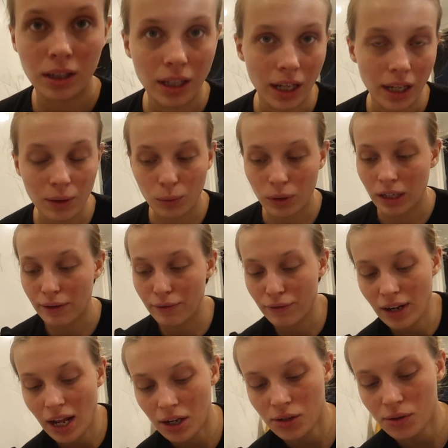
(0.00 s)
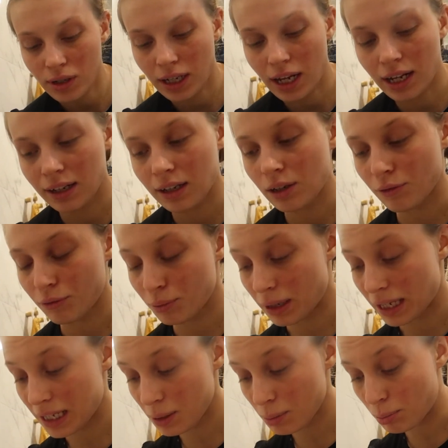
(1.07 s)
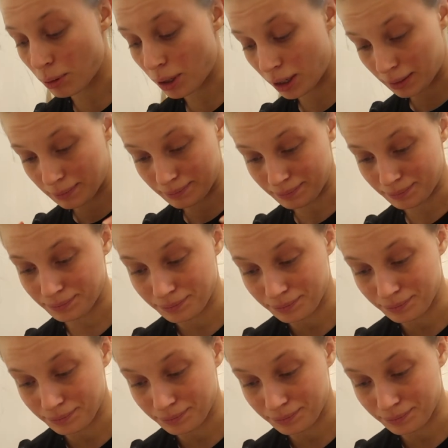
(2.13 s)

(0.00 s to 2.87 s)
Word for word: Okay, really flattering angle for me, but